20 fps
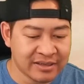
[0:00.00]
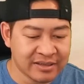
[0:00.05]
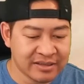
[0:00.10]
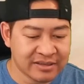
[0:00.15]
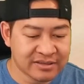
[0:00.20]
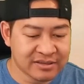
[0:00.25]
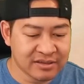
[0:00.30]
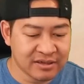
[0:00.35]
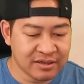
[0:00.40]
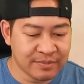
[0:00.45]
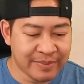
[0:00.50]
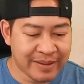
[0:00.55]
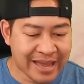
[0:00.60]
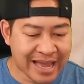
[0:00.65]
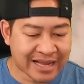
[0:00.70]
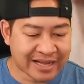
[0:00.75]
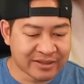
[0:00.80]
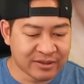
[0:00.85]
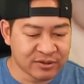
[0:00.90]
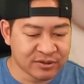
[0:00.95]
Let's go to the
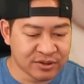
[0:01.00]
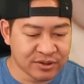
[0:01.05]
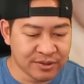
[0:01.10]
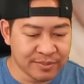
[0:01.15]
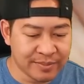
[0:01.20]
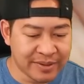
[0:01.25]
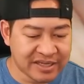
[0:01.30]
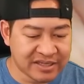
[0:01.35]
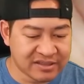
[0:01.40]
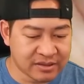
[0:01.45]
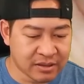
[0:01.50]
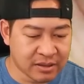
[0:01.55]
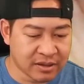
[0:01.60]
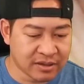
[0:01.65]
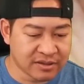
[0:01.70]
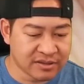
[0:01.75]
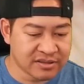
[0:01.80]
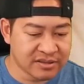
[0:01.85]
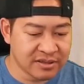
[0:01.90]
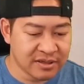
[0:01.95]
back. Those are the base
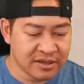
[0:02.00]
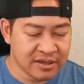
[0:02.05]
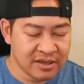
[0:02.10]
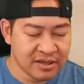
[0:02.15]
cards.